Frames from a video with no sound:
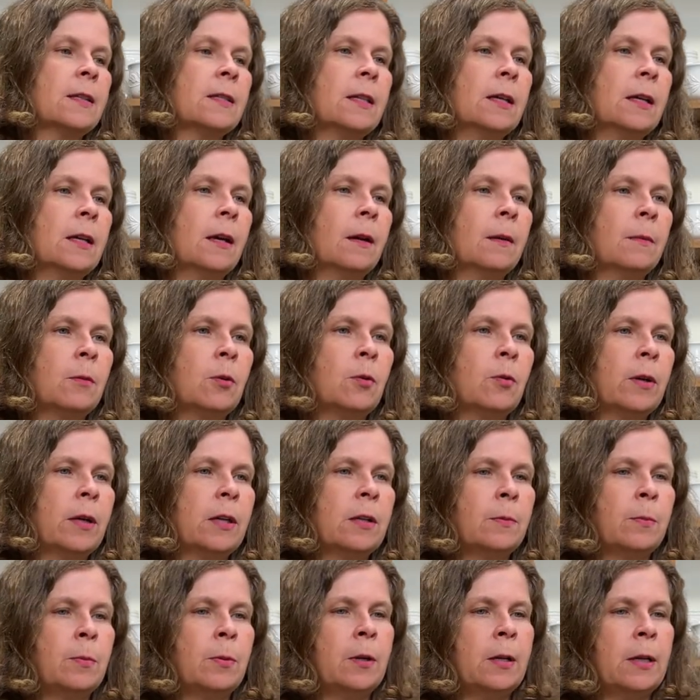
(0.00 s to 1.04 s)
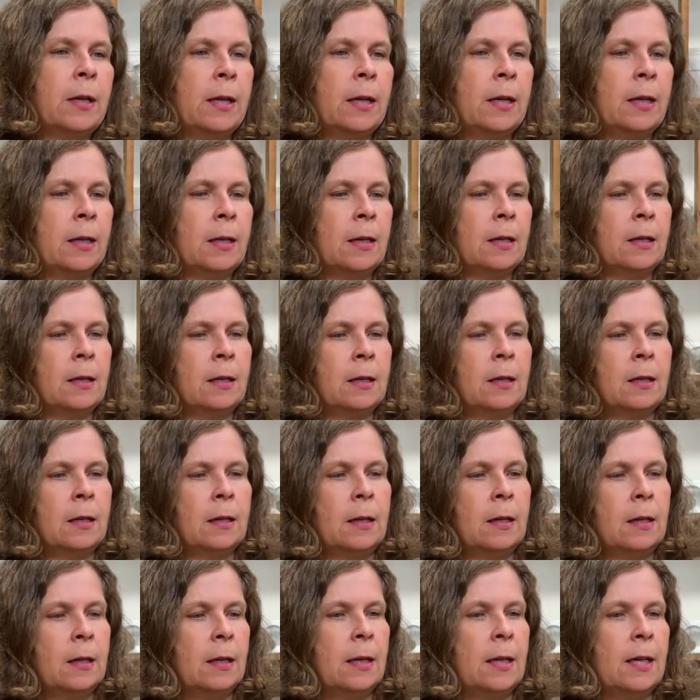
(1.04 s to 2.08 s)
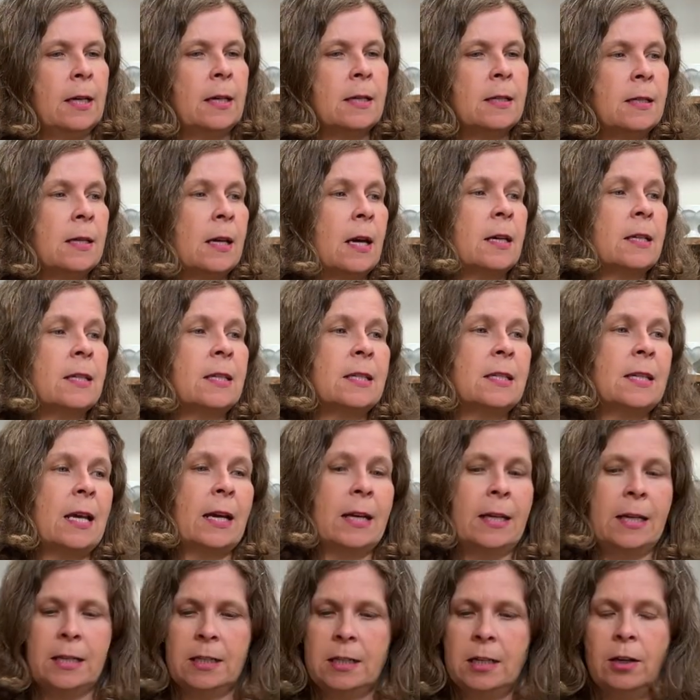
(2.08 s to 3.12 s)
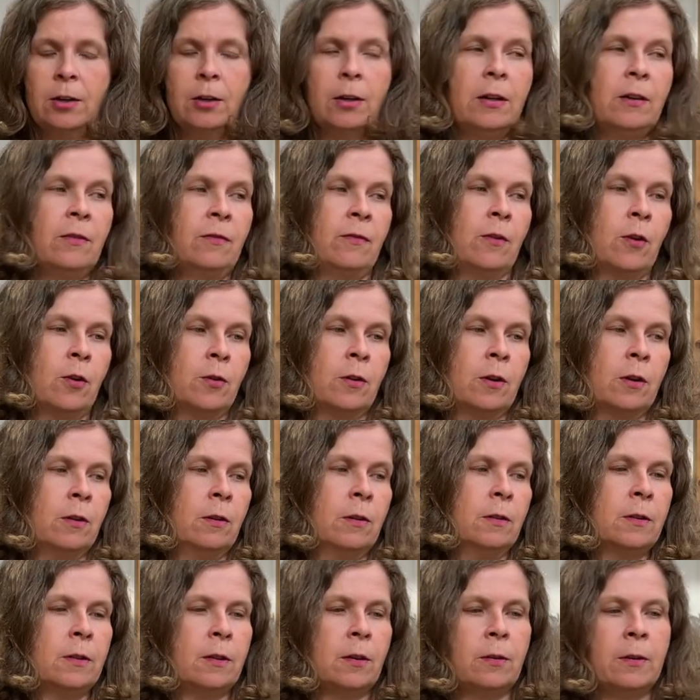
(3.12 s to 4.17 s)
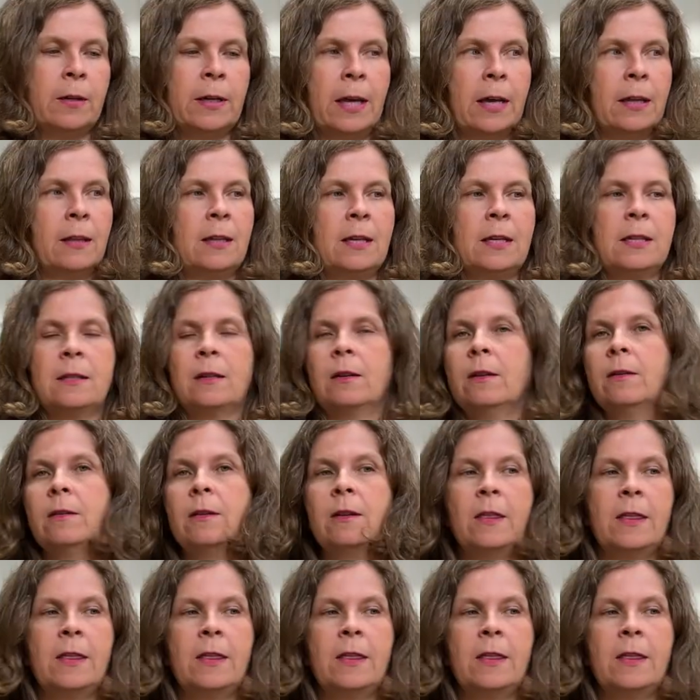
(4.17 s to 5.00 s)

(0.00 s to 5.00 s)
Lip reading: thing I'm going to put in is a secondary focal. So again, these are the